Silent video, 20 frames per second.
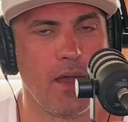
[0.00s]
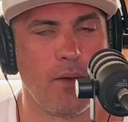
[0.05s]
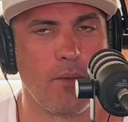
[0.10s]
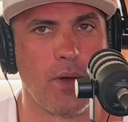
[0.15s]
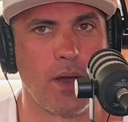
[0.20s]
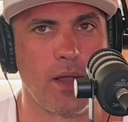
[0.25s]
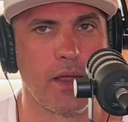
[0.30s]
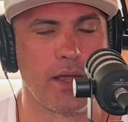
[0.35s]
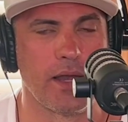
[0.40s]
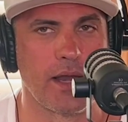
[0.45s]

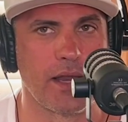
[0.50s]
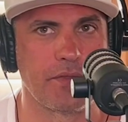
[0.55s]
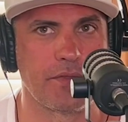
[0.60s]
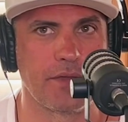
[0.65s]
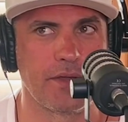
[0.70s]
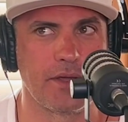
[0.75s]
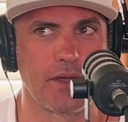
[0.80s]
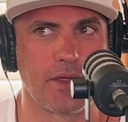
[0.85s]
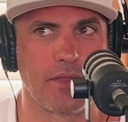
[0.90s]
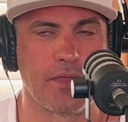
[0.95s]
Well, and I
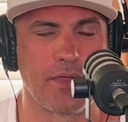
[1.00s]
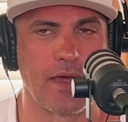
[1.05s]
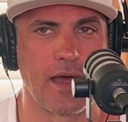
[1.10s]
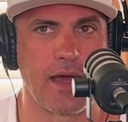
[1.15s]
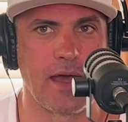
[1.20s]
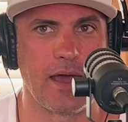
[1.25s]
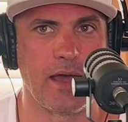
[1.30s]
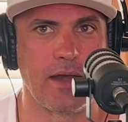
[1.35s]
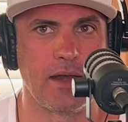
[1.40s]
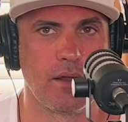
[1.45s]
think
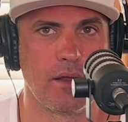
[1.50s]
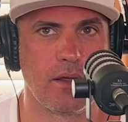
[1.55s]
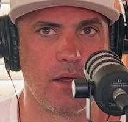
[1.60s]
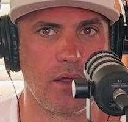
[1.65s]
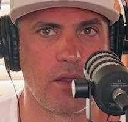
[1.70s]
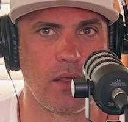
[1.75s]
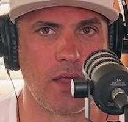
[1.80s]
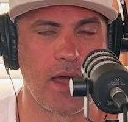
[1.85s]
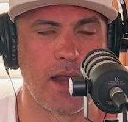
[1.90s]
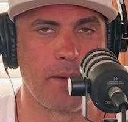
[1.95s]
that
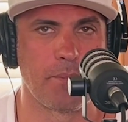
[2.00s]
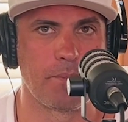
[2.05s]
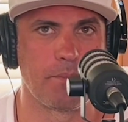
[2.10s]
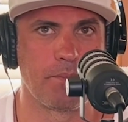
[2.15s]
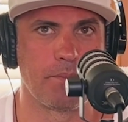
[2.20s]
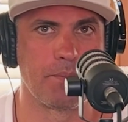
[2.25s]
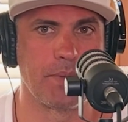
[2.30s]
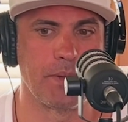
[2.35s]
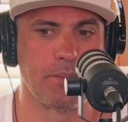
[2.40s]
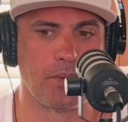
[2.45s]
a lot of
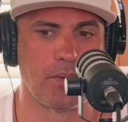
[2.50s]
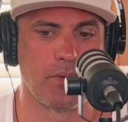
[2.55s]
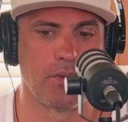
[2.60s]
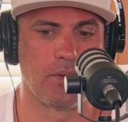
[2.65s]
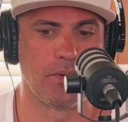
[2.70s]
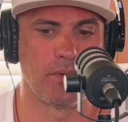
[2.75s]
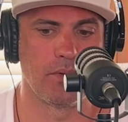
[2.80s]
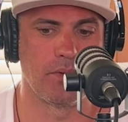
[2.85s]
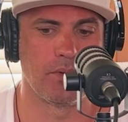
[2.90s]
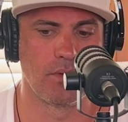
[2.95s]

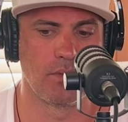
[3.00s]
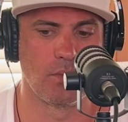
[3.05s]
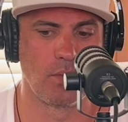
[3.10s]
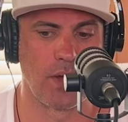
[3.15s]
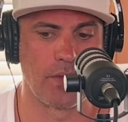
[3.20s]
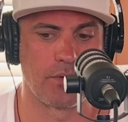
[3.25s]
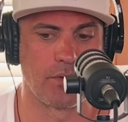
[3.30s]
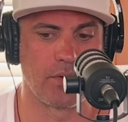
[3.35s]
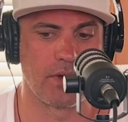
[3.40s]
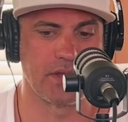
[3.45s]
people,
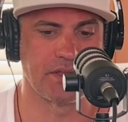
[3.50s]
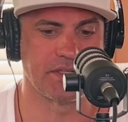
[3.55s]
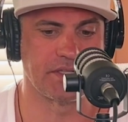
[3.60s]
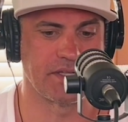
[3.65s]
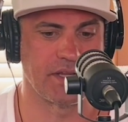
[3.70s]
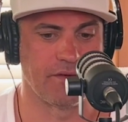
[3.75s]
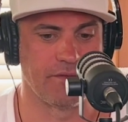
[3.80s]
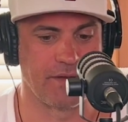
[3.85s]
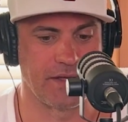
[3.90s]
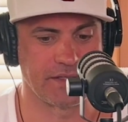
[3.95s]
whether
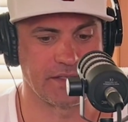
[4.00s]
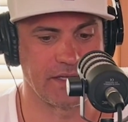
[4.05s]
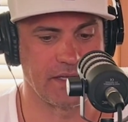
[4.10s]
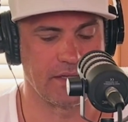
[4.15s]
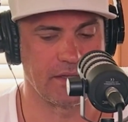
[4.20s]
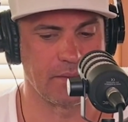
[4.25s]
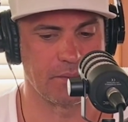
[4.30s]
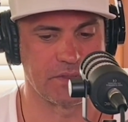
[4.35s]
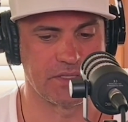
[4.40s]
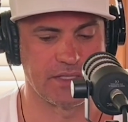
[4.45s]
it's
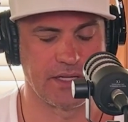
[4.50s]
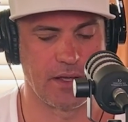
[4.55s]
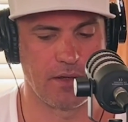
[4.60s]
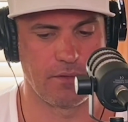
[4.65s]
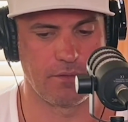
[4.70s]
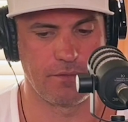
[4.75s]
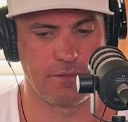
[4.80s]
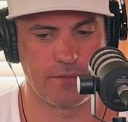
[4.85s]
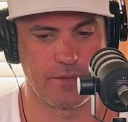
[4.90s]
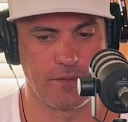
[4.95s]
investing in
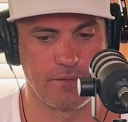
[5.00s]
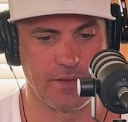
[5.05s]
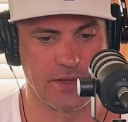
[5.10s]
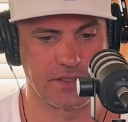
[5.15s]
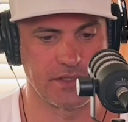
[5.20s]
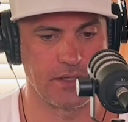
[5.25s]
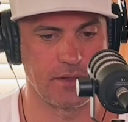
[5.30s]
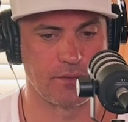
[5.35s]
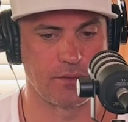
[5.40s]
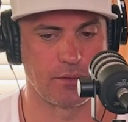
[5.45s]
themselves,
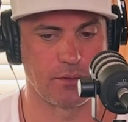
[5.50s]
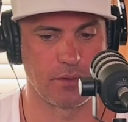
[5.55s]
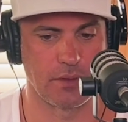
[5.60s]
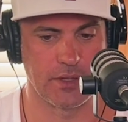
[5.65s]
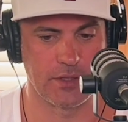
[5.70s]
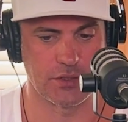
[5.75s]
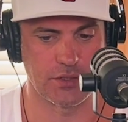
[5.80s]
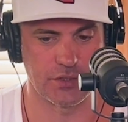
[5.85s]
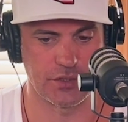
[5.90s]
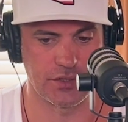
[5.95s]
investing in their
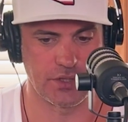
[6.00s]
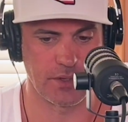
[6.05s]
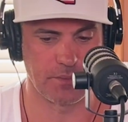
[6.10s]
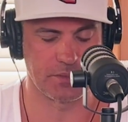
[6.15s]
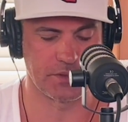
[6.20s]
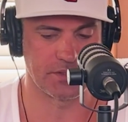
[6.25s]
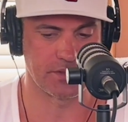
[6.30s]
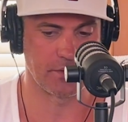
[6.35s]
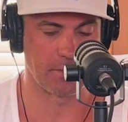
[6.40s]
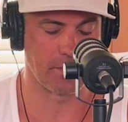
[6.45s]

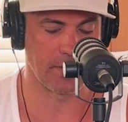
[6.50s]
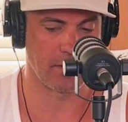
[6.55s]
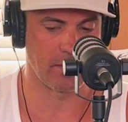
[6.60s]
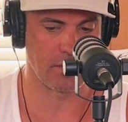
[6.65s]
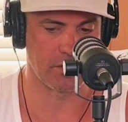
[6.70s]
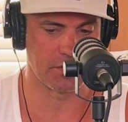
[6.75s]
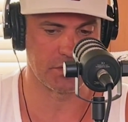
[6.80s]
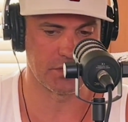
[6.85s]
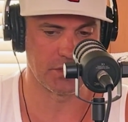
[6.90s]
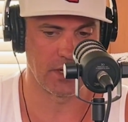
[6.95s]
relationships,
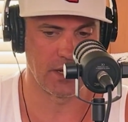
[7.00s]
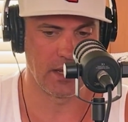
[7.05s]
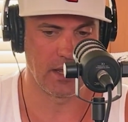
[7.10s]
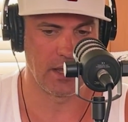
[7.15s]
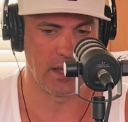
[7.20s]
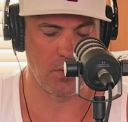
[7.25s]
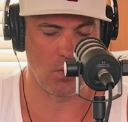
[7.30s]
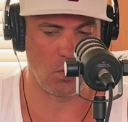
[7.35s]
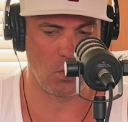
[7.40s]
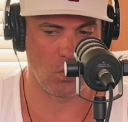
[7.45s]
marriage,
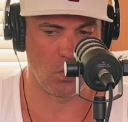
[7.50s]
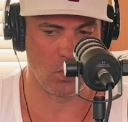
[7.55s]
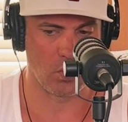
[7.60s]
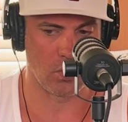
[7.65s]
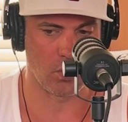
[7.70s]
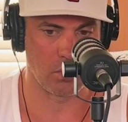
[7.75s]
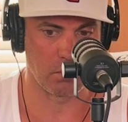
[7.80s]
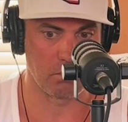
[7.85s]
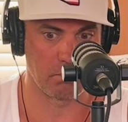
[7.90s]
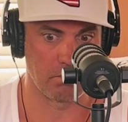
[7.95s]

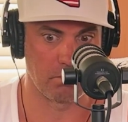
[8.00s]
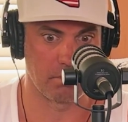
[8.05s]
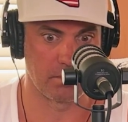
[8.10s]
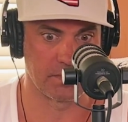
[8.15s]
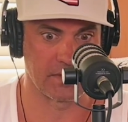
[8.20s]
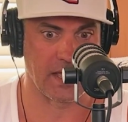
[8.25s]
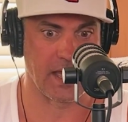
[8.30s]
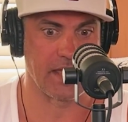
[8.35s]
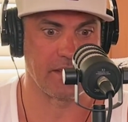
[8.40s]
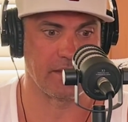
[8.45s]
or
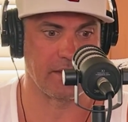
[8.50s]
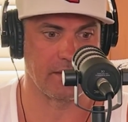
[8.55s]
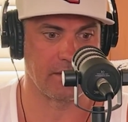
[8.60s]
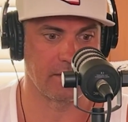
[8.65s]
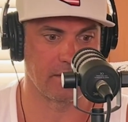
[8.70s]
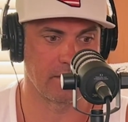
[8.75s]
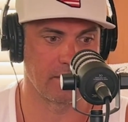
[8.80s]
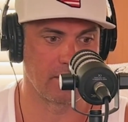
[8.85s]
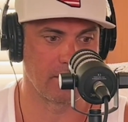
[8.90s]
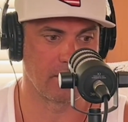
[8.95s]
tithing,